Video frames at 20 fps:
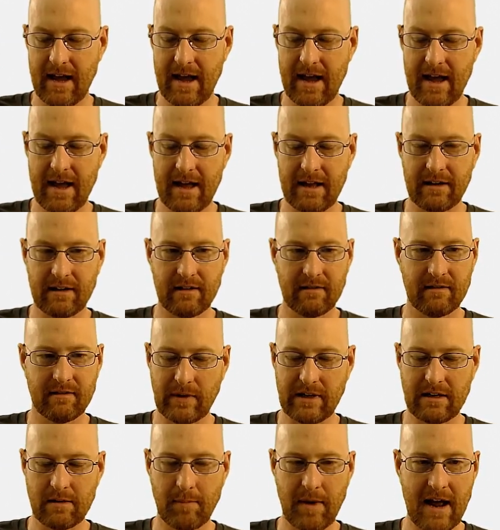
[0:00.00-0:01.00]
And
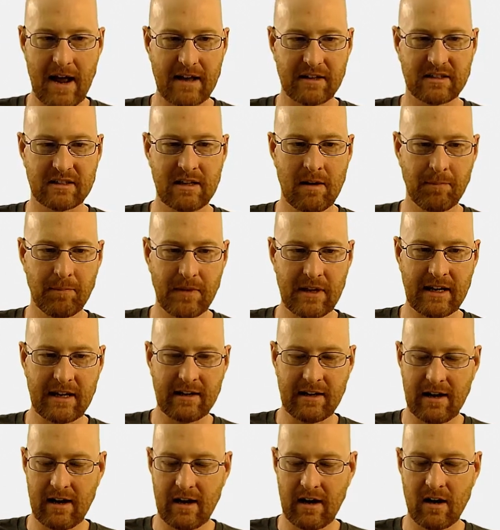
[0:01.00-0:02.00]
we need to pass something
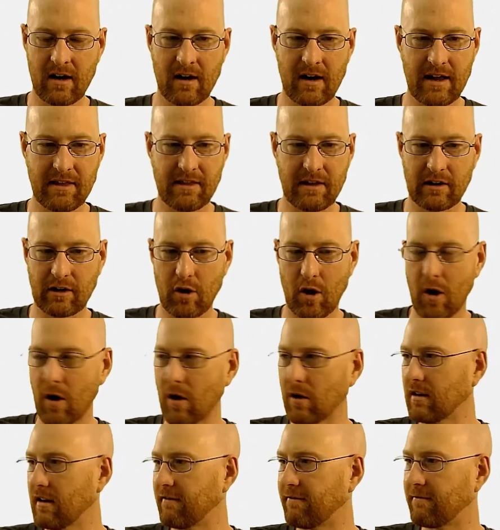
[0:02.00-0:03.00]
in here and then
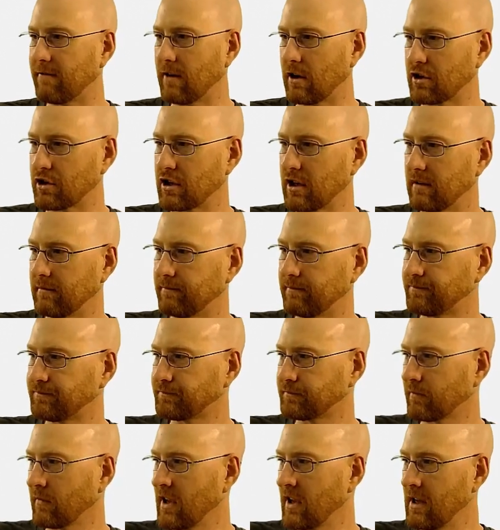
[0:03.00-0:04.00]
call a function.
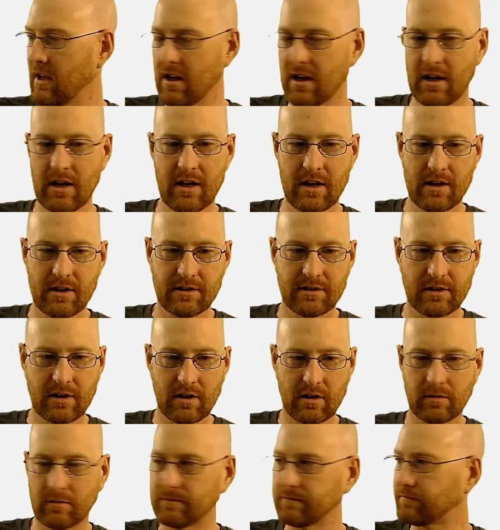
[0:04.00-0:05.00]

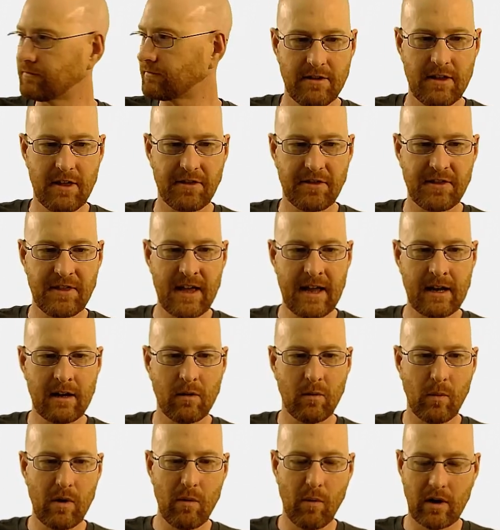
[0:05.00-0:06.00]
So the
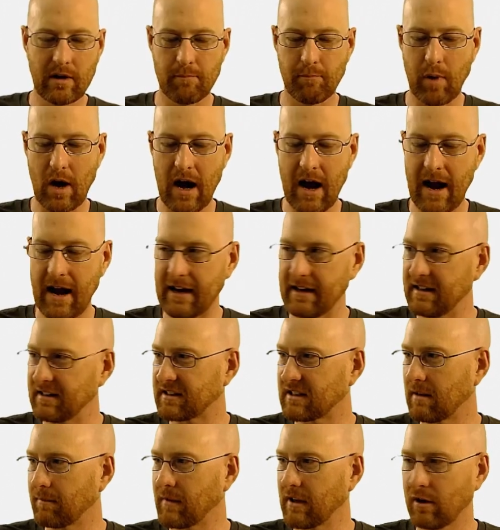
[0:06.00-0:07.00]
thing we want to bind
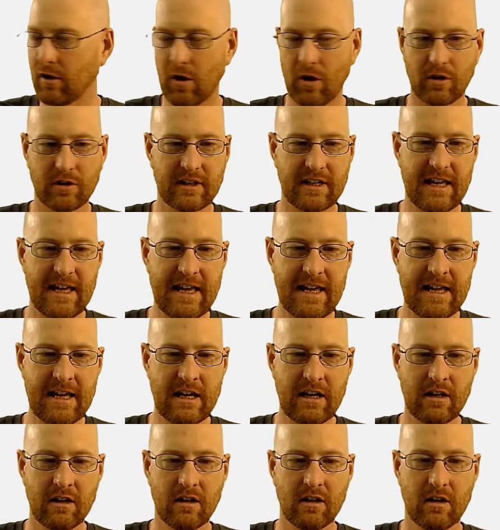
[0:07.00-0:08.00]
is something called
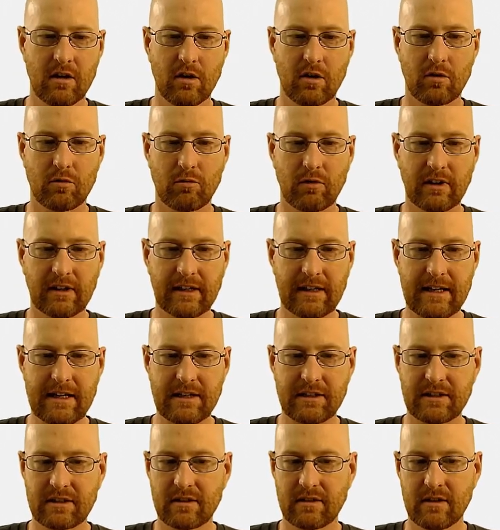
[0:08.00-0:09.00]
key
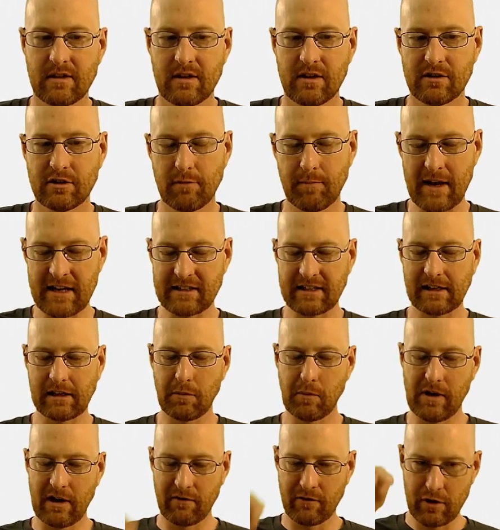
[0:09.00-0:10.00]
release. So basically,
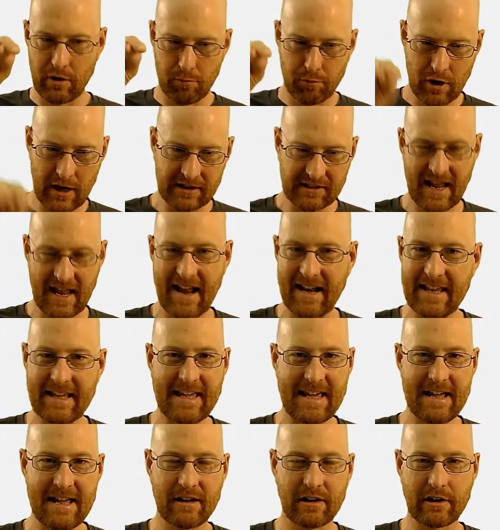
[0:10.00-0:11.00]
whenever you press any
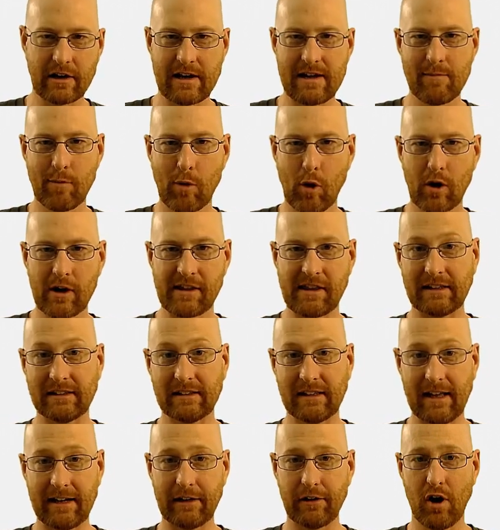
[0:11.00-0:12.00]
key on your keyboard and
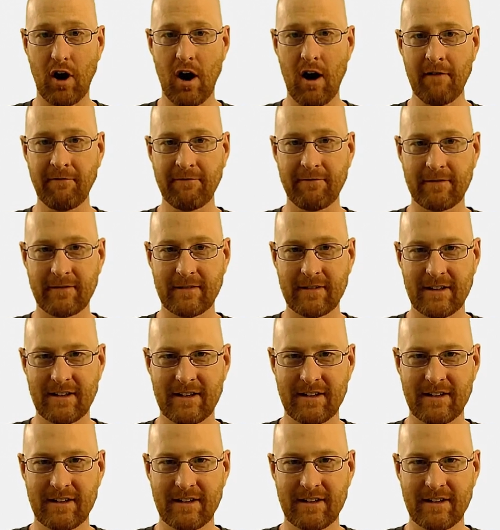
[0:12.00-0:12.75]
then let it off,